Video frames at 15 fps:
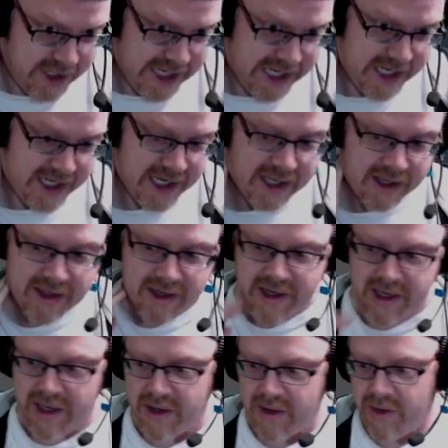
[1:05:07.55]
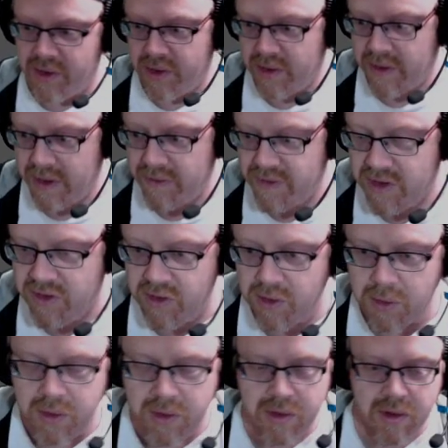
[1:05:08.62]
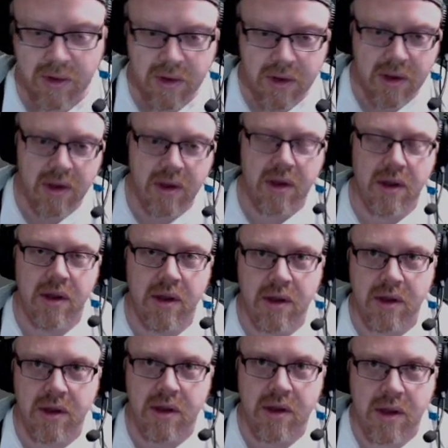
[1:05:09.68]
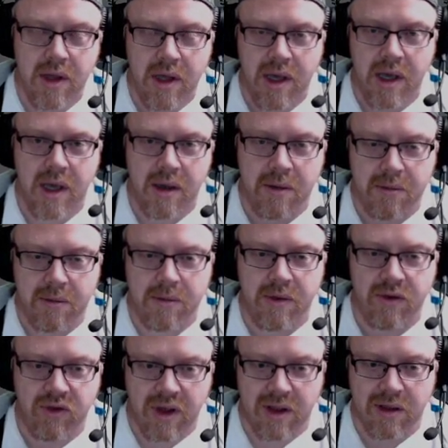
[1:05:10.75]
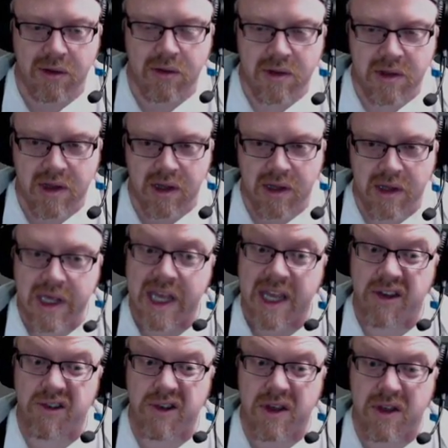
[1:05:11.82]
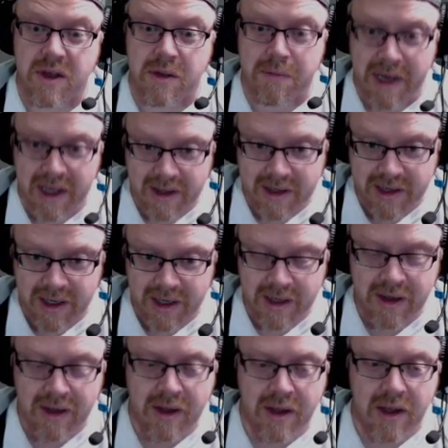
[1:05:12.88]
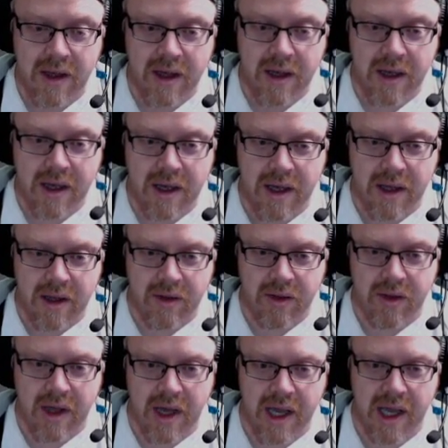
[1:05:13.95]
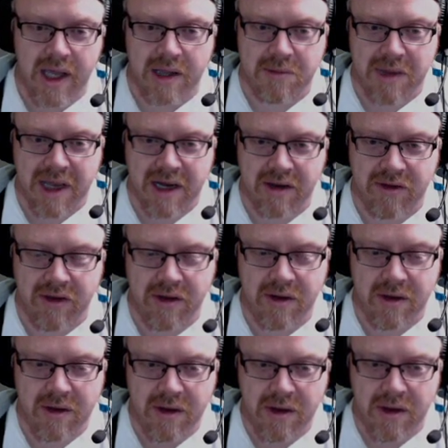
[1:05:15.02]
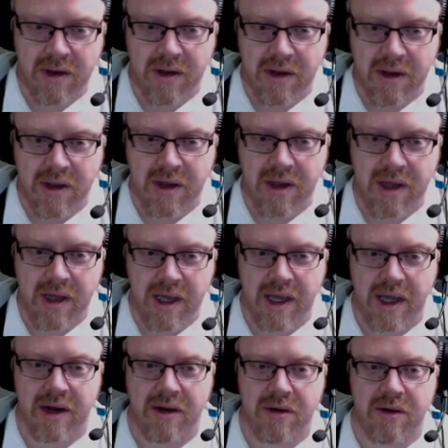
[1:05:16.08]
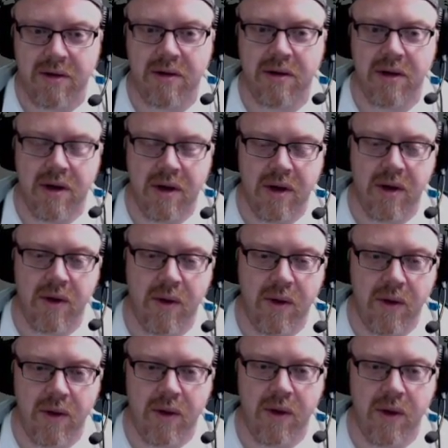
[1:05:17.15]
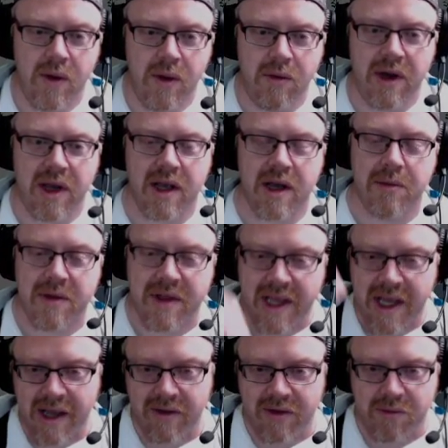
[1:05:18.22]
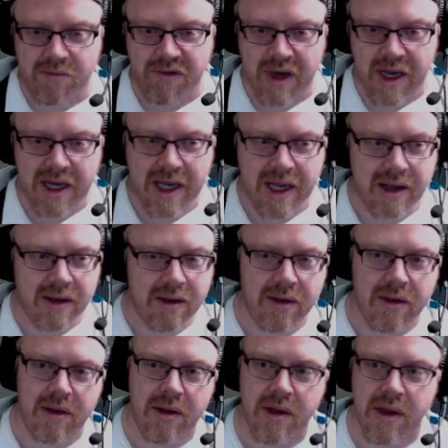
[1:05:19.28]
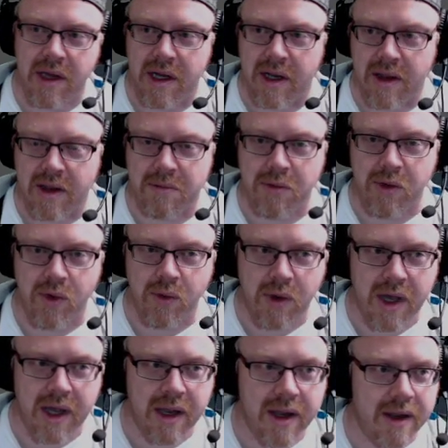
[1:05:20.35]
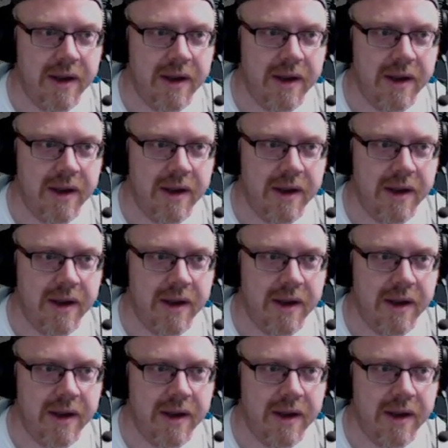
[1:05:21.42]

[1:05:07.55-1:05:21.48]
intensity, reduce the translucency, increase the opacity, the higher the magnitude, and when it comes down, just bring it down in a smooth way.